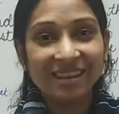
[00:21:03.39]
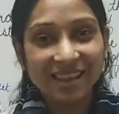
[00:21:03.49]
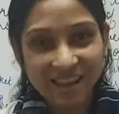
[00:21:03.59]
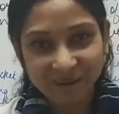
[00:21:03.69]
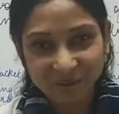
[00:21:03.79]

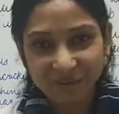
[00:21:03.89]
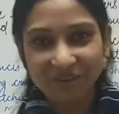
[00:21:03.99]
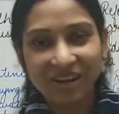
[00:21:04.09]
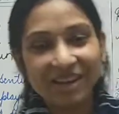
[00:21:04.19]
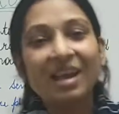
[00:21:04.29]
noun,
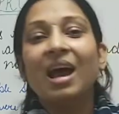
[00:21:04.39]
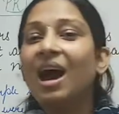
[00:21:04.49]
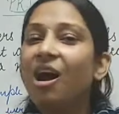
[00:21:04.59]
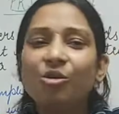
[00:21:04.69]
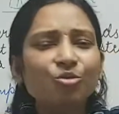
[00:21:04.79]
right?
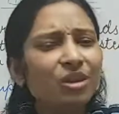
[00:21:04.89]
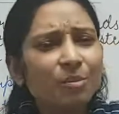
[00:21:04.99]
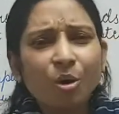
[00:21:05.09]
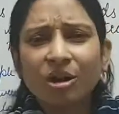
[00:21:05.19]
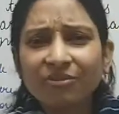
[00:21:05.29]
How do they
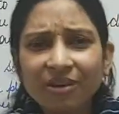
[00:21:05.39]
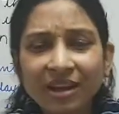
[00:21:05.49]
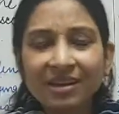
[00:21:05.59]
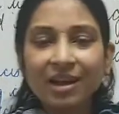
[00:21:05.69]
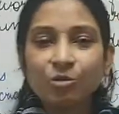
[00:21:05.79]

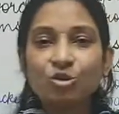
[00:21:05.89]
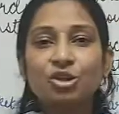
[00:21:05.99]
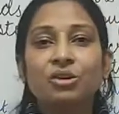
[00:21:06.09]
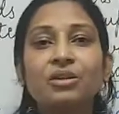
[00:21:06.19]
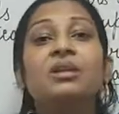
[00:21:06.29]
modify noun,
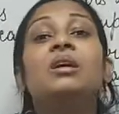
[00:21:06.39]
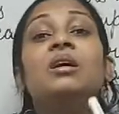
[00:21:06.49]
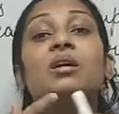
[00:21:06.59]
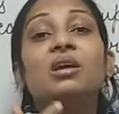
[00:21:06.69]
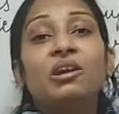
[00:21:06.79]
children?
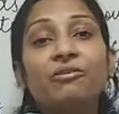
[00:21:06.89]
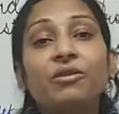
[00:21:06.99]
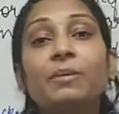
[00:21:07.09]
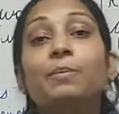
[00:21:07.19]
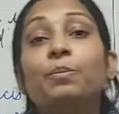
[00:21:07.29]
If
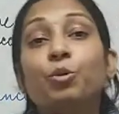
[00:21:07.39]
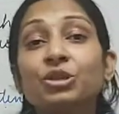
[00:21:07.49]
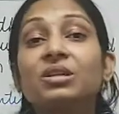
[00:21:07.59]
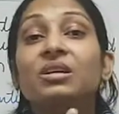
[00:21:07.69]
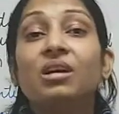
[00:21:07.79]
we
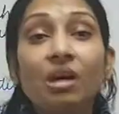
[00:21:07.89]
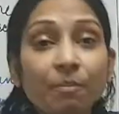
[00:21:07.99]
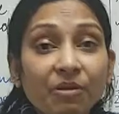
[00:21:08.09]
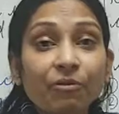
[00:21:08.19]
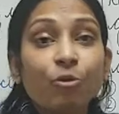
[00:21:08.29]
put
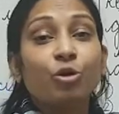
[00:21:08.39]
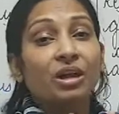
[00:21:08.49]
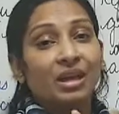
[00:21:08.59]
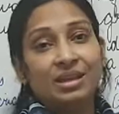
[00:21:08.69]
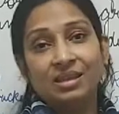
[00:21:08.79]
a before
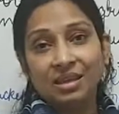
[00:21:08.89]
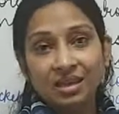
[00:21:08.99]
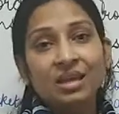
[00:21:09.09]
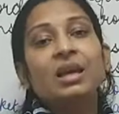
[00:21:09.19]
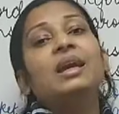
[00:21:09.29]

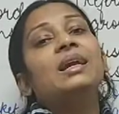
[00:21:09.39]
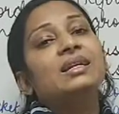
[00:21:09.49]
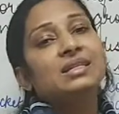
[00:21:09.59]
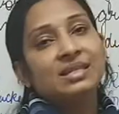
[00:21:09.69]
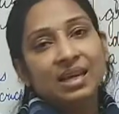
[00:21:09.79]
anything, it
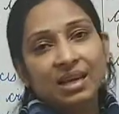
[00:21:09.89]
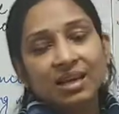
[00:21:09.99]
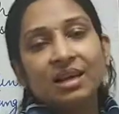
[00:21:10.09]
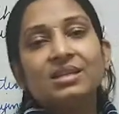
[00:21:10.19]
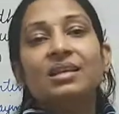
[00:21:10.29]
is telling
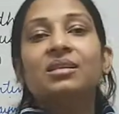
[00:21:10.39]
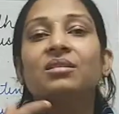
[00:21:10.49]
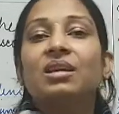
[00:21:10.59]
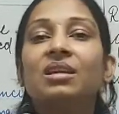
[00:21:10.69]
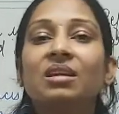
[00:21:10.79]
us that the
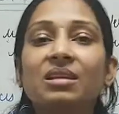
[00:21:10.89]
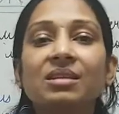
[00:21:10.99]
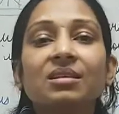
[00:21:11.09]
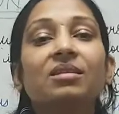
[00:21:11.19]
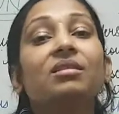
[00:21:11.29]
thing
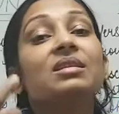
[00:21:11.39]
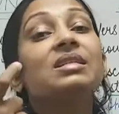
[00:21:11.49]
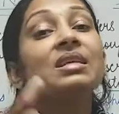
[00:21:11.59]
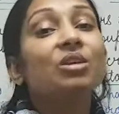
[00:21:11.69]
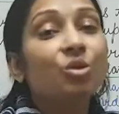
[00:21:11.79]
is
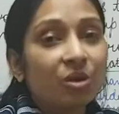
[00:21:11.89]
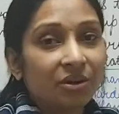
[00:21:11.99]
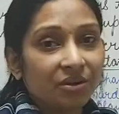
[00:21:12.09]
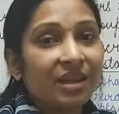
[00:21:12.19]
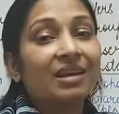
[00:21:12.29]

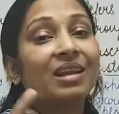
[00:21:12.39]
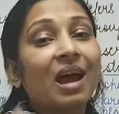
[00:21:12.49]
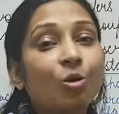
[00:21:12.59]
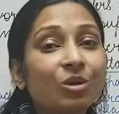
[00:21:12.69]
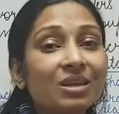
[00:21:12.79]
singular. That
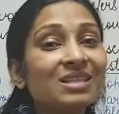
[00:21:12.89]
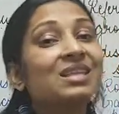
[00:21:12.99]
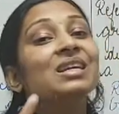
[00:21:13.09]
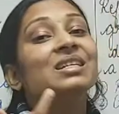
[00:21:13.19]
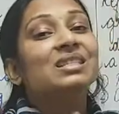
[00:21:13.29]
noun is
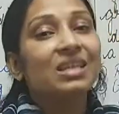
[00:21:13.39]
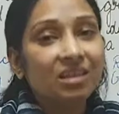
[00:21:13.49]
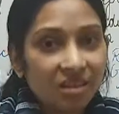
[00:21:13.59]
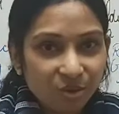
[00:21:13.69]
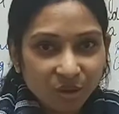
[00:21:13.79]

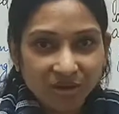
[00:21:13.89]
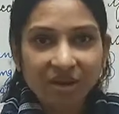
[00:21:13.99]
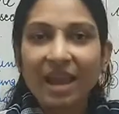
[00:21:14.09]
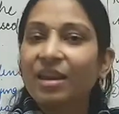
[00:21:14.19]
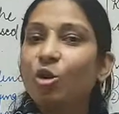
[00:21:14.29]
singular
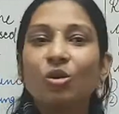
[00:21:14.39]
and